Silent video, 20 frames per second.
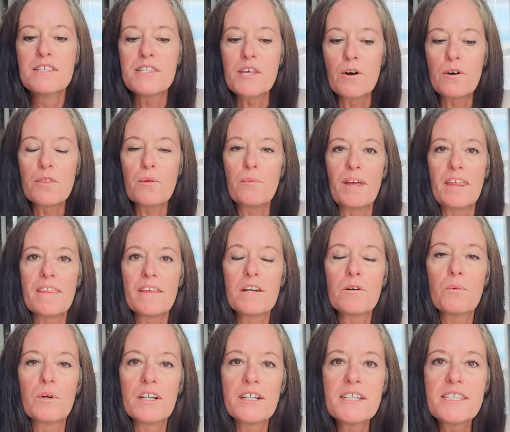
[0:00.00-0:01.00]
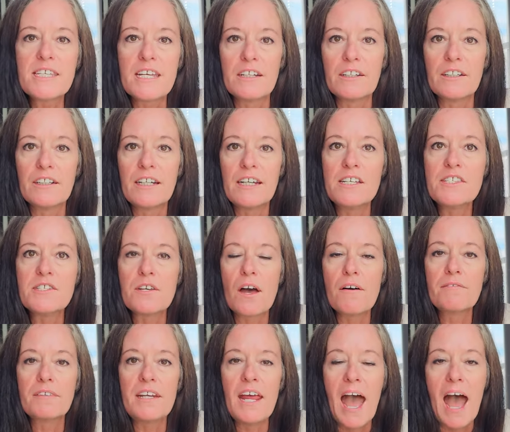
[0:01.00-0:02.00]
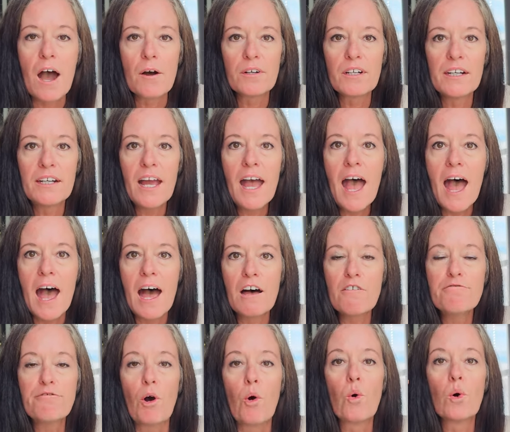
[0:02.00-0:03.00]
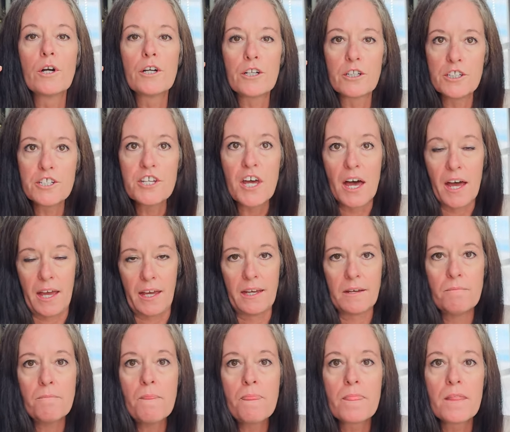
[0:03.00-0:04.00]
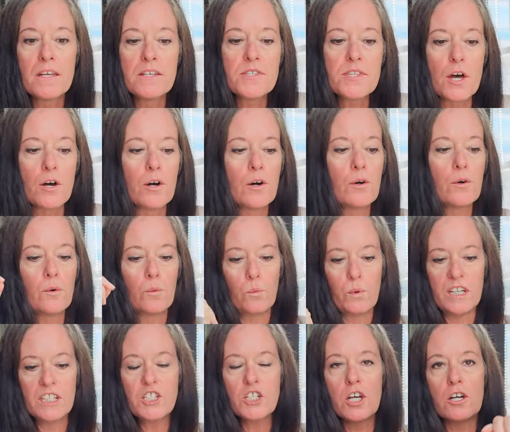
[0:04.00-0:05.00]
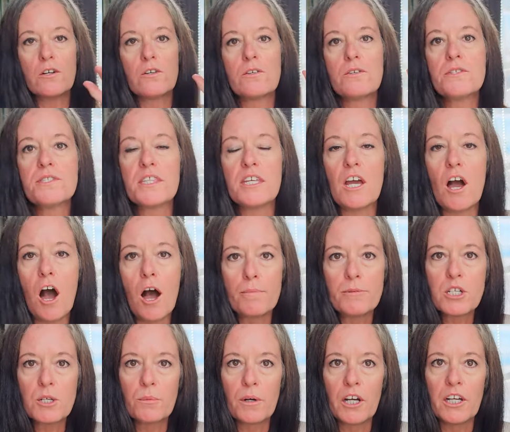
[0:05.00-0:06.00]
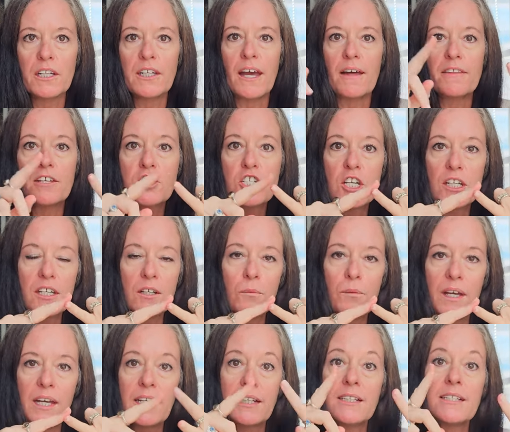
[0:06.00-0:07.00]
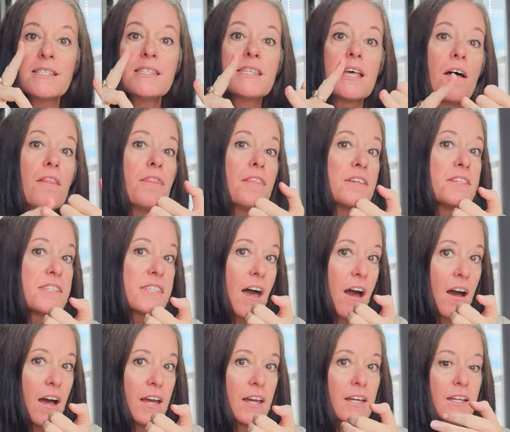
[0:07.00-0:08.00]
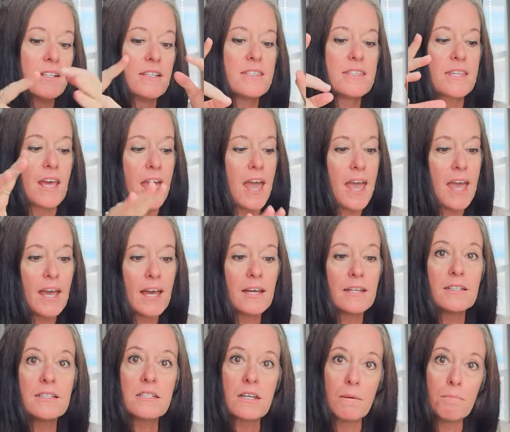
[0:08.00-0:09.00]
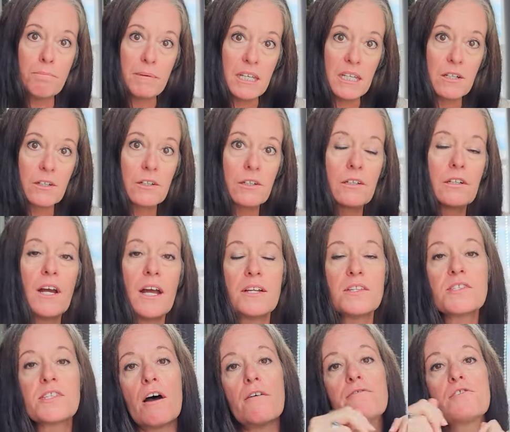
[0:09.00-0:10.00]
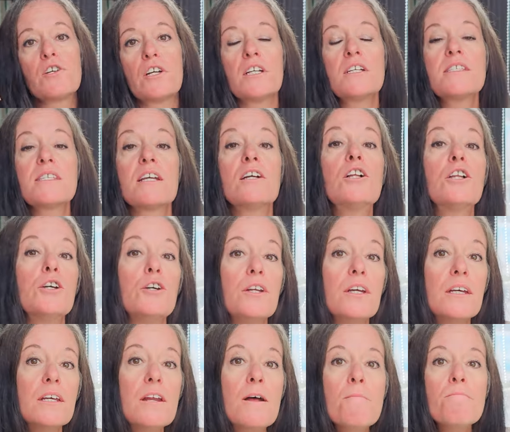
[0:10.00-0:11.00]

So the way that it works here is you have an hour and a half order time so we chose the option where you can get the chicken wings, the sides, and beer and soft drinks included.